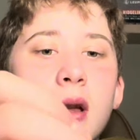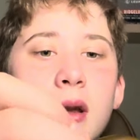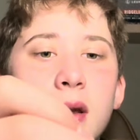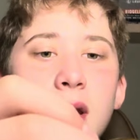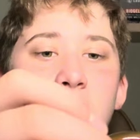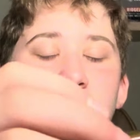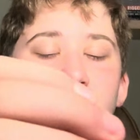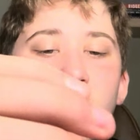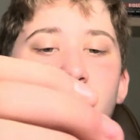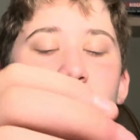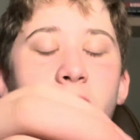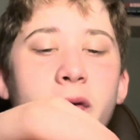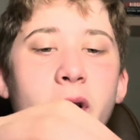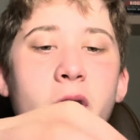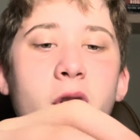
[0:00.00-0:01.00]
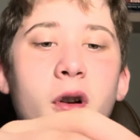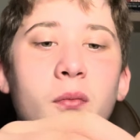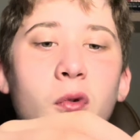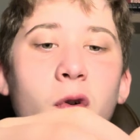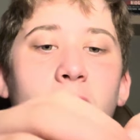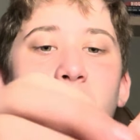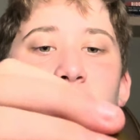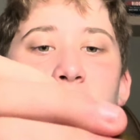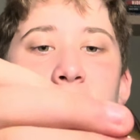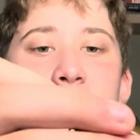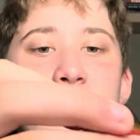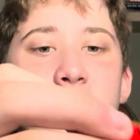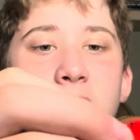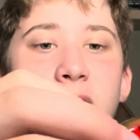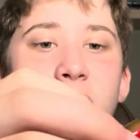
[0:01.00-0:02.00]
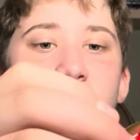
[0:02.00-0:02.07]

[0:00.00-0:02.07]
These are good for your more finesse